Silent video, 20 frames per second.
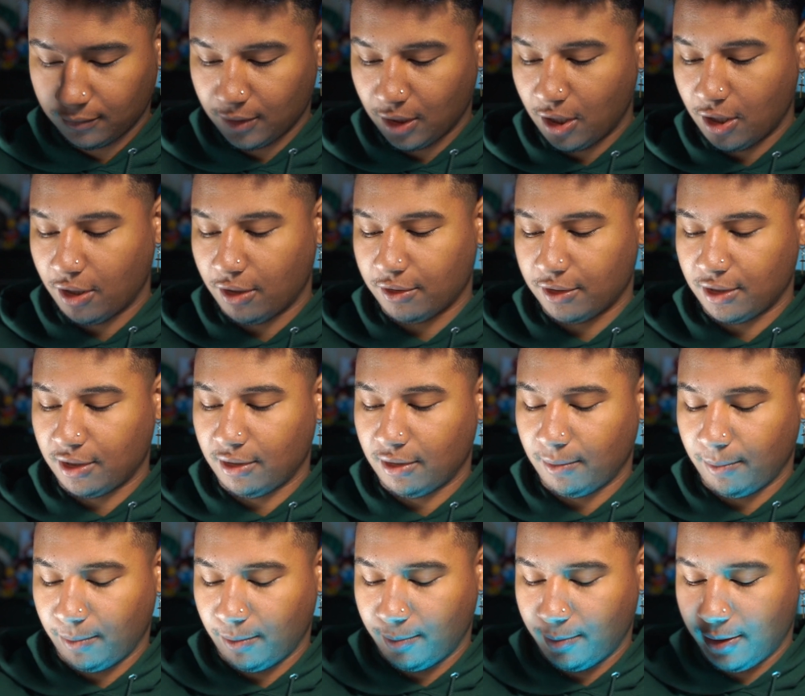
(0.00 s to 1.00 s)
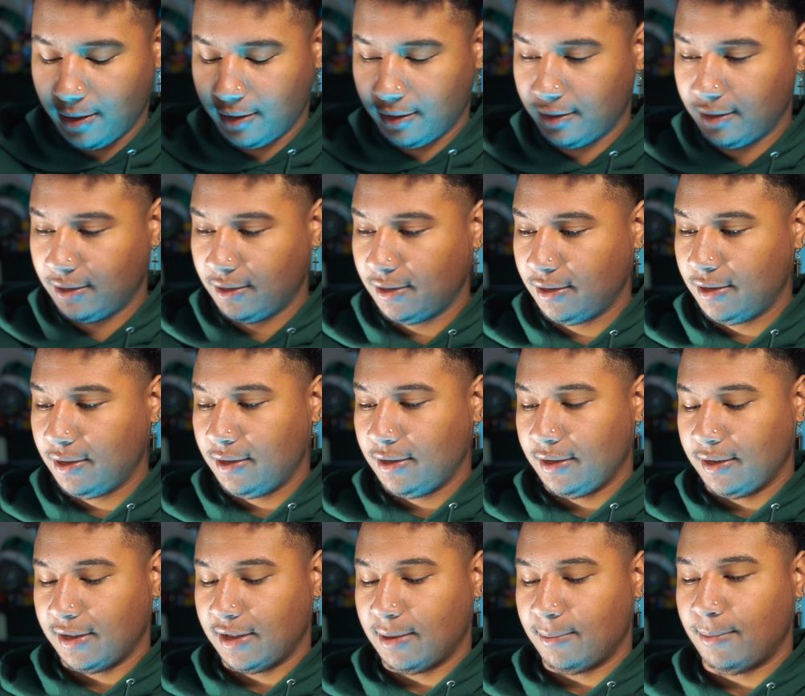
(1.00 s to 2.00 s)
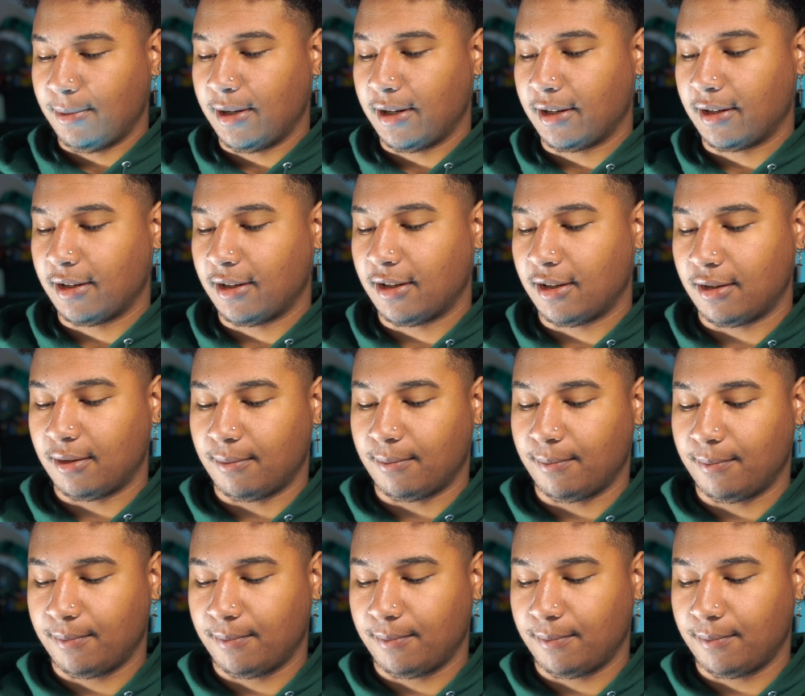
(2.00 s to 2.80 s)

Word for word: Oh, those little. This is a big um,